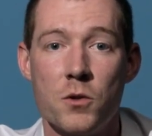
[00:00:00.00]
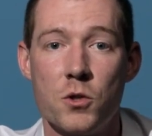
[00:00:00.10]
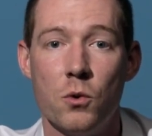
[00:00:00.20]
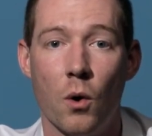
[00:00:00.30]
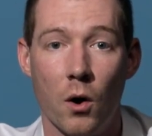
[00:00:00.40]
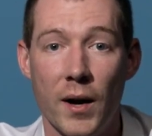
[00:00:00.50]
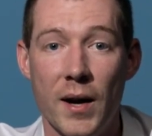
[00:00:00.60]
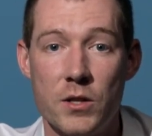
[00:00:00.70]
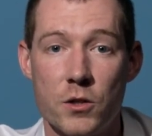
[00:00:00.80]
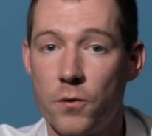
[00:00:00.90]
to our
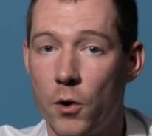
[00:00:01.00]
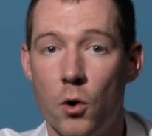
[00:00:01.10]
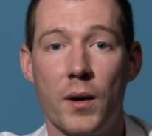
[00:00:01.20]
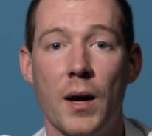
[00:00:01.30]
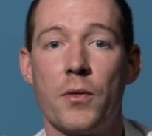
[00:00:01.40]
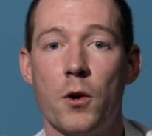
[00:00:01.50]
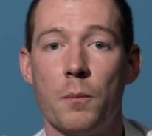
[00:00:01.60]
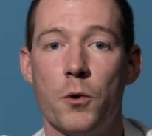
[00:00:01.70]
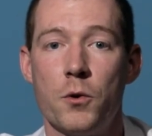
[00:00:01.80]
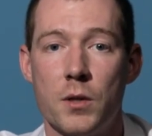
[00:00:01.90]
agents for going out there and
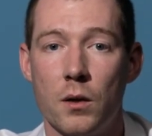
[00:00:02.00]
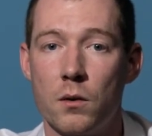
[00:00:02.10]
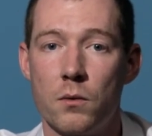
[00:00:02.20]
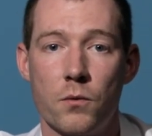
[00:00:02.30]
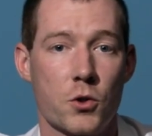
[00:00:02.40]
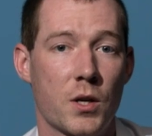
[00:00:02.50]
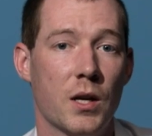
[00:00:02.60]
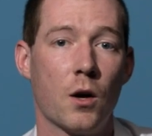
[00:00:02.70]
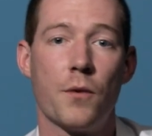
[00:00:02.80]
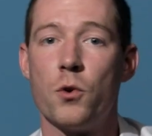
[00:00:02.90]
producing, for
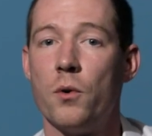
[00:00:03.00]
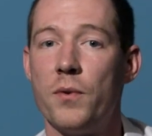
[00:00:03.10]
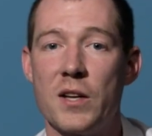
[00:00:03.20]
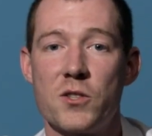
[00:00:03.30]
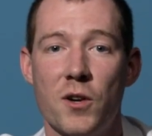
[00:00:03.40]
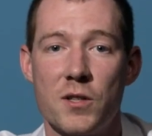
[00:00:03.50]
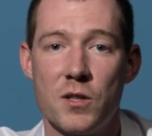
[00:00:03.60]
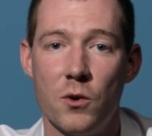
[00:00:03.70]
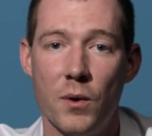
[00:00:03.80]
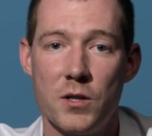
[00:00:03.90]
getting off to a fast start as a
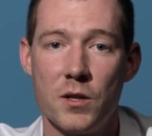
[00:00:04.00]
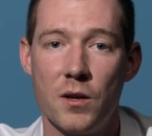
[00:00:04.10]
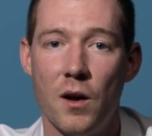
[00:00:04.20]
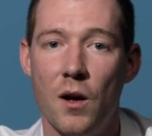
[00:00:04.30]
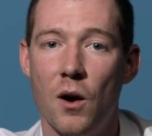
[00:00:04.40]
new agent,